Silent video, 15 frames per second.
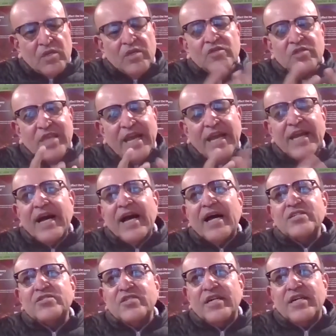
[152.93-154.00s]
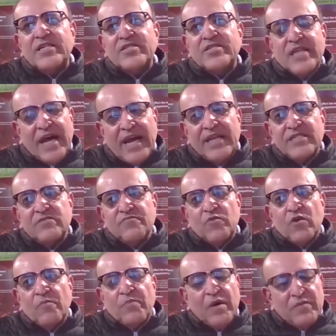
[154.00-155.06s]
Then I studied science
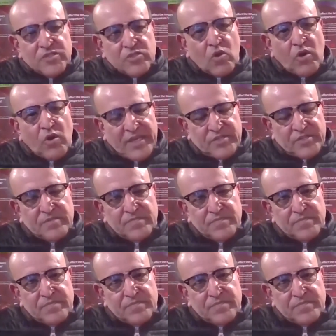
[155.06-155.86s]
from Bhavan's College.